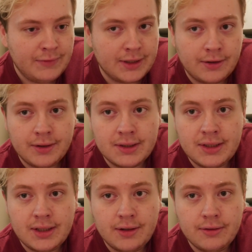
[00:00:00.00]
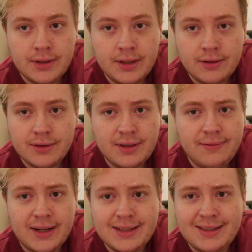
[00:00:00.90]
And they got the dickhead who did it because he
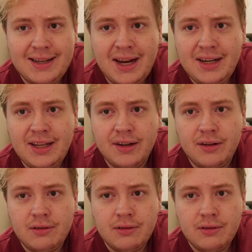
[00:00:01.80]
fucking stayed here.